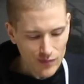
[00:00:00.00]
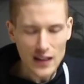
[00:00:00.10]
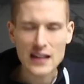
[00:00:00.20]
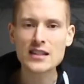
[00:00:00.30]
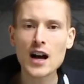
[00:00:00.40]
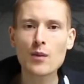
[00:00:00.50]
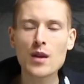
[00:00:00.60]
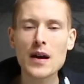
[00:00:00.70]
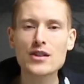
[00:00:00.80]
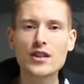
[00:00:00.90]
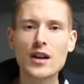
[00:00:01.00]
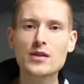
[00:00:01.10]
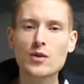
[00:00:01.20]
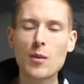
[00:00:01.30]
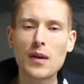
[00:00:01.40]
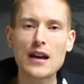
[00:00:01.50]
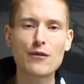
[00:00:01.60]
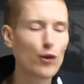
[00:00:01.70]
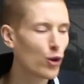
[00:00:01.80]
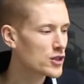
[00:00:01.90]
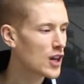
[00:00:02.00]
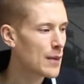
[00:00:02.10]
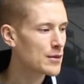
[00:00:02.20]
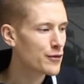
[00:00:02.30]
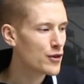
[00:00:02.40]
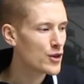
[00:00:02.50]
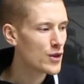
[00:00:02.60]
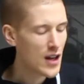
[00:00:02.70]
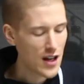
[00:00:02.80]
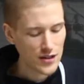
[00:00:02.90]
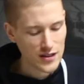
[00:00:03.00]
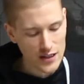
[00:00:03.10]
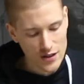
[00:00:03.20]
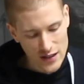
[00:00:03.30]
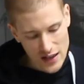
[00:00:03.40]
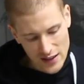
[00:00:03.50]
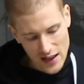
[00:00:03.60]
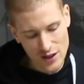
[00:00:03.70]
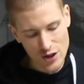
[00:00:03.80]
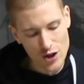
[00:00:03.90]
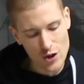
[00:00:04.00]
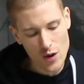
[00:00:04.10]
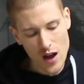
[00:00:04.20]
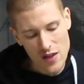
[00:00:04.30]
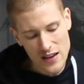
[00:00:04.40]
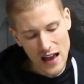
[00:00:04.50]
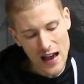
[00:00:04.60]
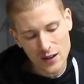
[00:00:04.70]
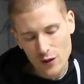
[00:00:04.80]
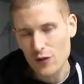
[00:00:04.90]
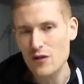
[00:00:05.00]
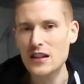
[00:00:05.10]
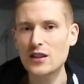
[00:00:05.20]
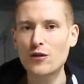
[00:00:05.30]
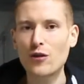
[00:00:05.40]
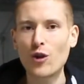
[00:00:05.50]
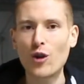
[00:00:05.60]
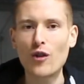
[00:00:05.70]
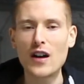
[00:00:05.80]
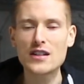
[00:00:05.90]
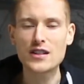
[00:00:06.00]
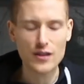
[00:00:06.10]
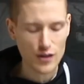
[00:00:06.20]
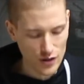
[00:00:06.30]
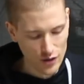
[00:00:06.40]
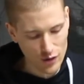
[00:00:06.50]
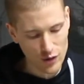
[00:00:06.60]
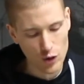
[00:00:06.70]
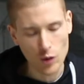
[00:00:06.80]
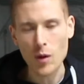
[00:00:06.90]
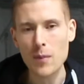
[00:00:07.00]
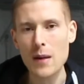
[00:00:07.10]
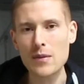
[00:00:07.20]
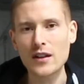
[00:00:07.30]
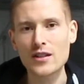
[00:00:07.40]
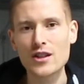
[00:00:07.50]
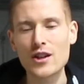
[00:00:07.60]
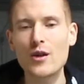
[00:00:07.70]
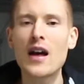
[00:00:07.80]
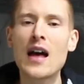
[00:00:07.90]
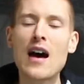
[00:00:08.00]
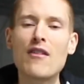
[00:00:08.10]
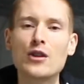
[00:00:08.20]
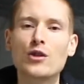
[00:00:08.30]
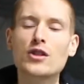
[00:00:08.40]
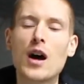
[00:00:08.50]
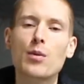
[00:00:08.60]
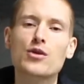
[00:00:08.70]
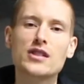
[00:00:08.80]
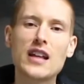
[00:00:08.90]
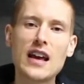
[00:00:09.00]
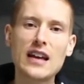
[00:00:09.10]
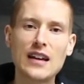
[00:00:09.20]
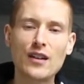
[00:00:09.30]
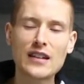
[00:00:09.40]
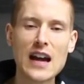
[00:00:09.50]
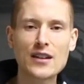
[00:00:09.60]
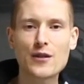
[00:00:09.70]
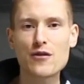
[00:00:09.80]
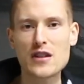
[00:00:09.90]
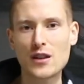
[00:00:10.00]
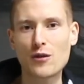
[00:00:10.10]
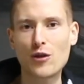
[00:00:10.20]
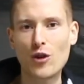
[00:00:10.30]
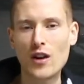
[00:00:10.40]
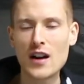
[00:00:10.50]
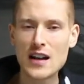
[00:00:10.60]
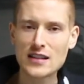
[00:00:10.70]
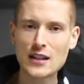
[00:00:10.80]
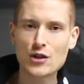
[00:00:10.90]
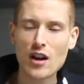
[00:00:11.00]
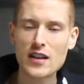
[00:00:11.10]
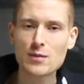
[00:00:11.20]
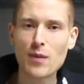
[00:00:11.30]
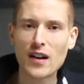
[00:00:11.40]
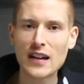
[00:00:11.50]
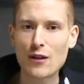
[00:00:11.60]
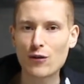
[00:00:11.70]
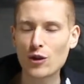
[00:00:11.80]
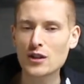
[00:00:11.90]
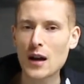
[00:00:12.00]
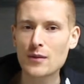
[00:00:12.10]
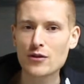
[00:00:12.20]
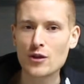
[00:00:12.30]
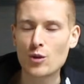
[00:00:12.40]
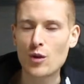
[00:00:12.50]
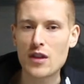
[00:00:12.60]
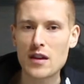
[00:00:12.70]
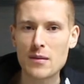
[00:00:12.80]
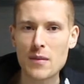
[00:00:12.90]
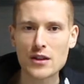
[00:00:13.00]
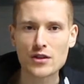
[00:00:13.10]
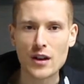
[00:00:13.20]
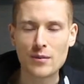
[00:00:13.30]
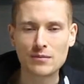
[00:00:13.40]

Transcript: in time with the metronome. So we'll play it 4 times through, just getting used to hitting that 2, the and, the 3 and the 4. Right, so you've got your normal backbeat on 2 and then your double snare hit on the and, the 3 and the 4. So let's try this bar now 4 times through with the metronome.